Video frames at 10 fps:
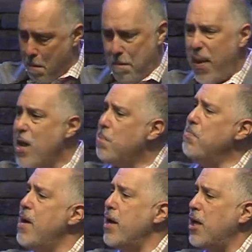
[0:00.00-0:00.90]
Big
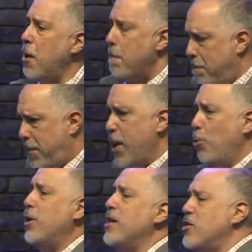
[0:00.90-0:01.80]
money,
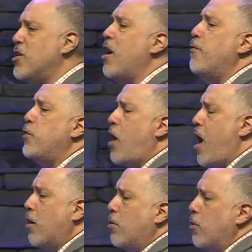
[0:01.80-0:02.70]
billions of
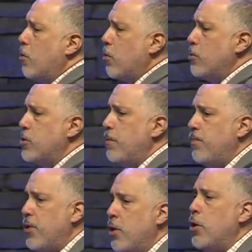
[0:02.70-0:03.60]
dollars,
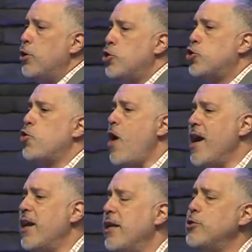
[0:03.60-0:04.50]

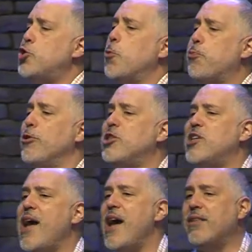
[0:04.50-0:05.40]
trying to
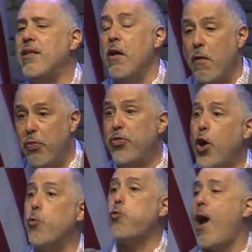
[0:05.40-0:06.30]
protect
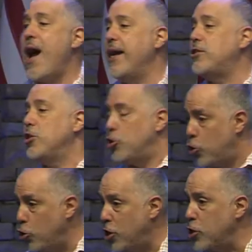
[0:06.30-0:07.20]
the right
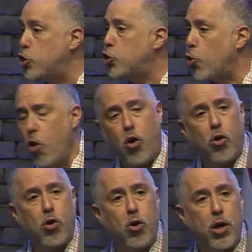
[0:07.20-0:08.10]
to
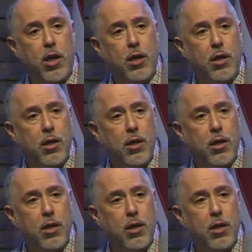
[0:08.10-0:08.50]
destroy